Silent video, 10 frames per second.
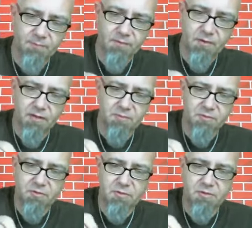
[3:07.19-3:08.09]
Um,
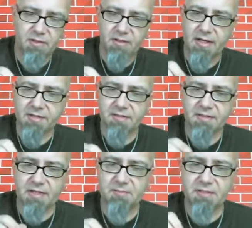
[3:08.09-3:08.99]
uses a lot of the
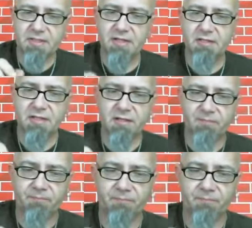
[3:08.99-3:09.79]
same seasoning.